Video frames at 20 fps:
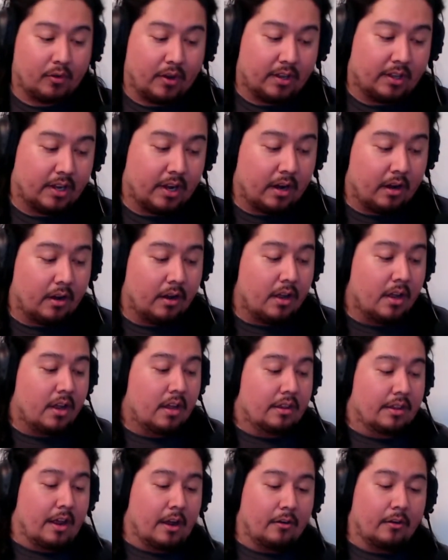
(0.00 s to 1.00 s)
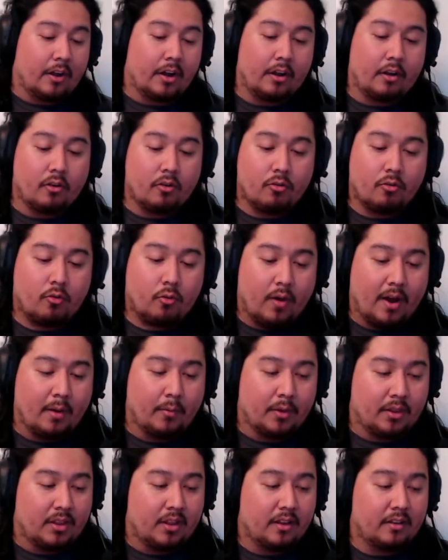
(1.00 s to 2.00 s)
there that are going to go great
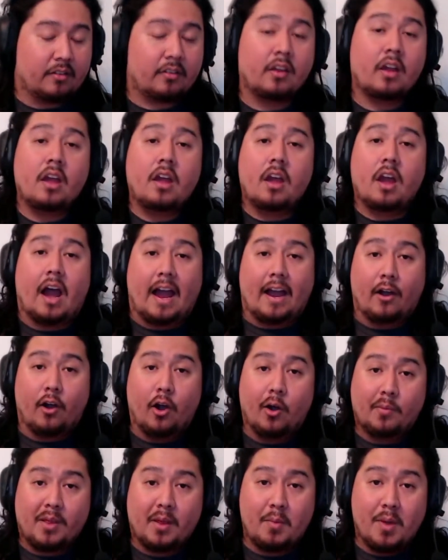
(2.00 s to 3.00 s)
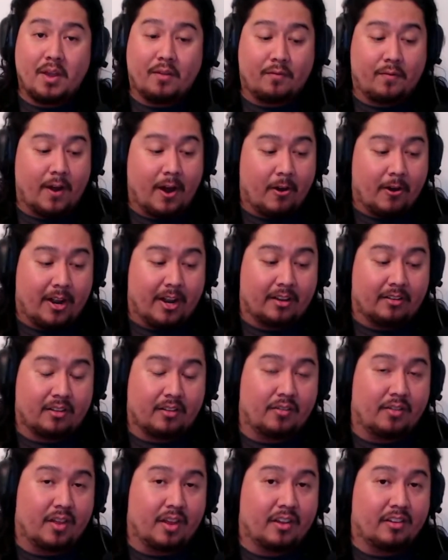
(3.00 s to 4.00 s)
with this. I hope they make variants of
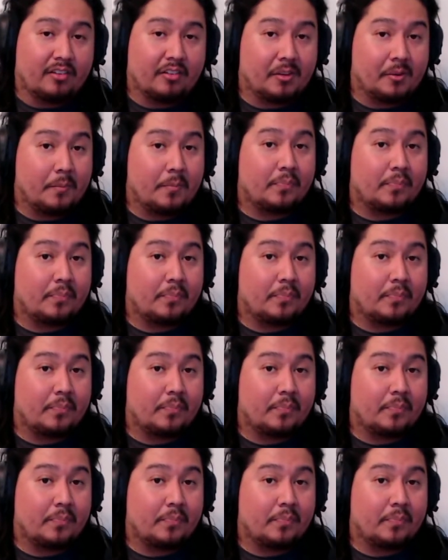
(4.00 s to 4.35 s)
this.